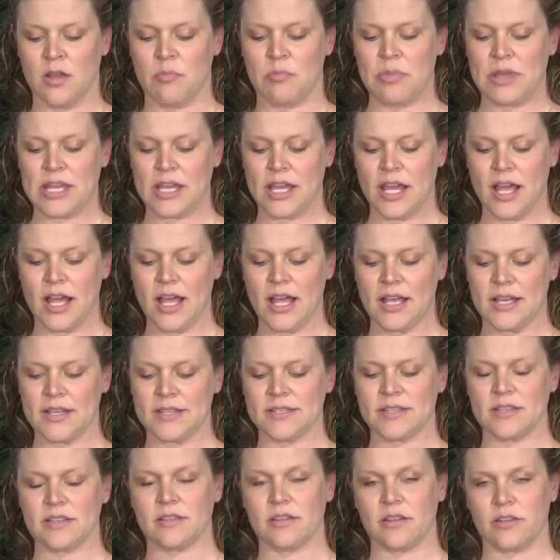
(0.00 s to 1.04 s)

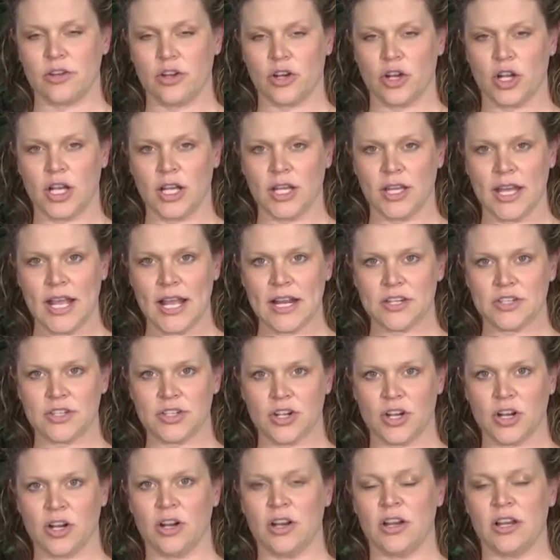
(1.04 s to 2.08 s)
because your
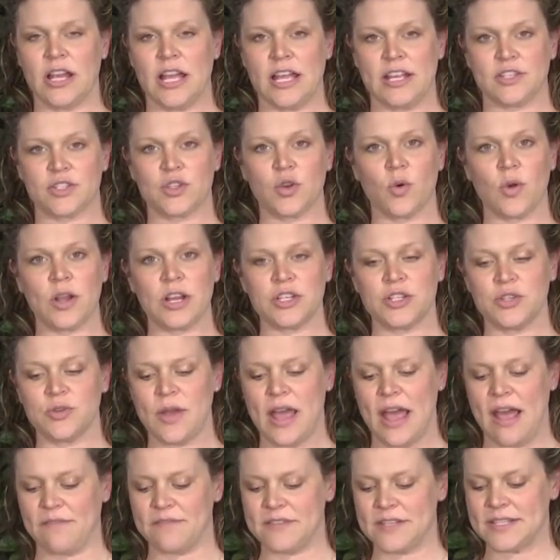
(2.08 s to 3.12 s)
collector is going to
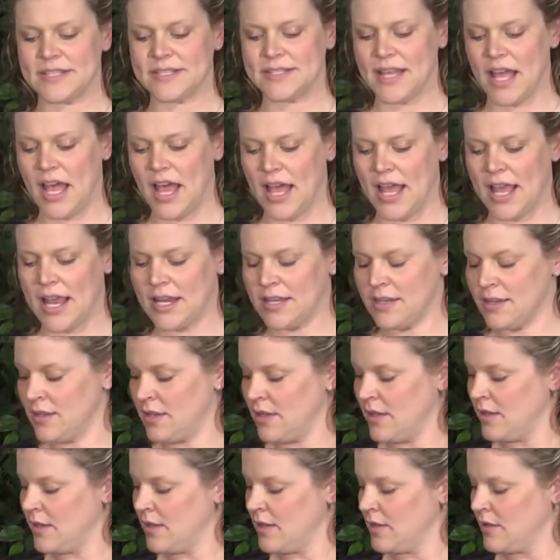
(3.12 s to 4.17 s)
have to sign
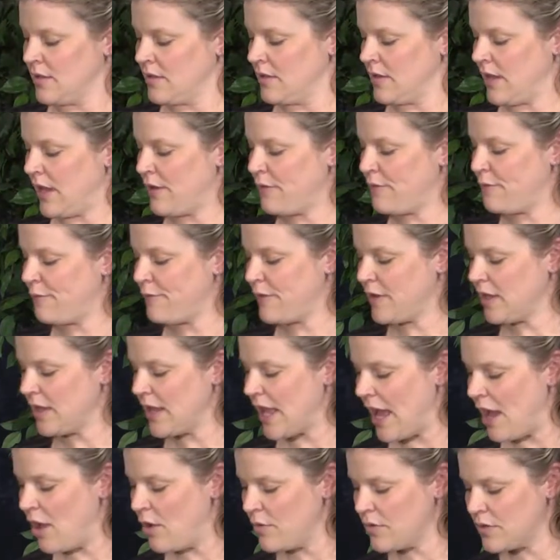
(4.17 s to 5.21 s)
and fill
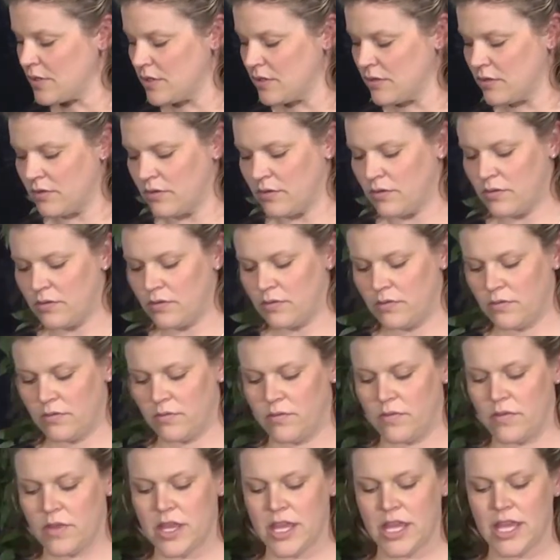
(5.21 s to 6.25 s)
out
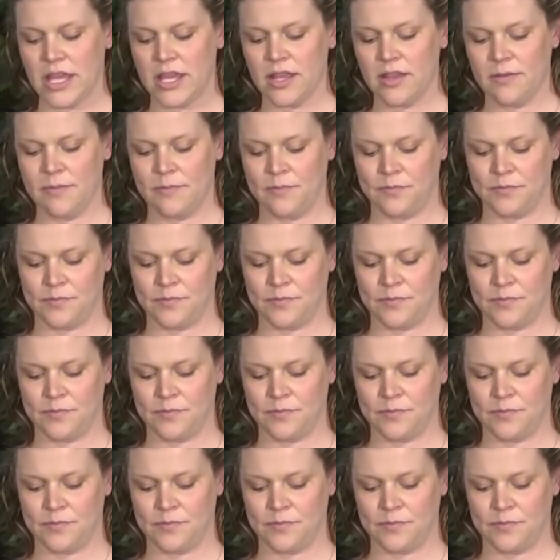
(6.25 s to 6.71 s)
the